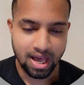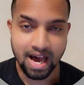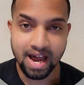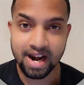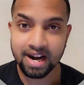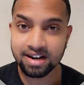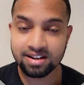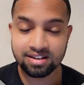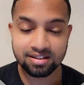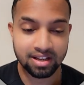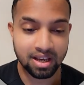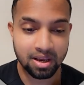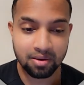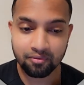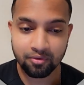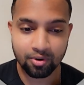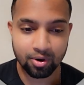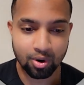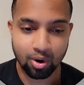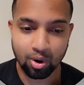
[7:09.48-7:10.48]
And it's same
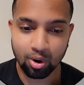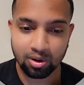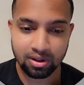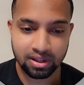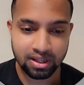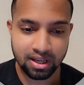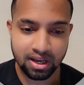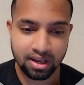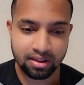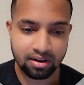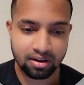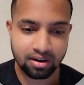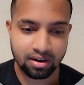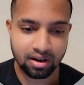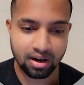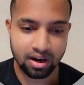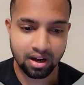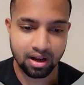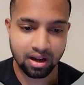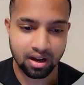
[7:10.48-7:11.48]
for all the
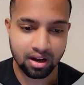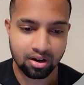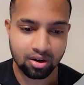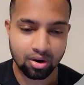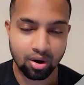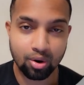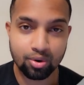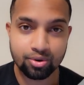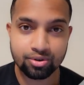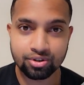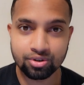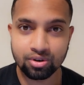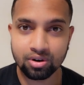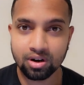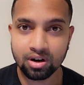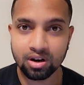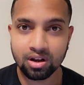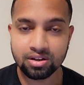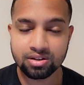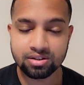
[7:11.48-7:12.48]
other codes you're
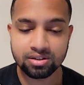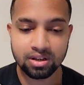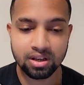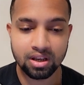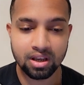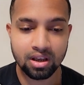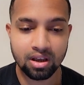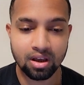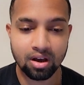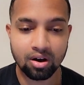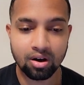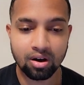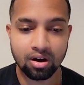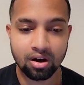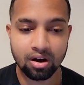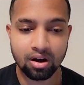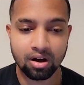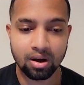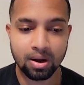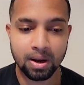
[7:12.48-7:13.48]
gonna see
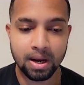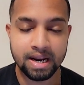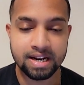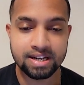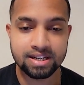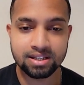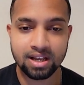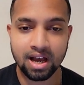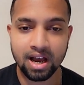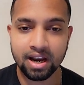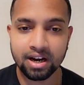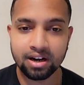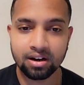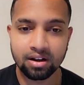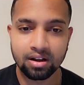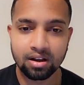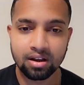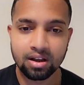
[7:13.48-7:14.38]
inside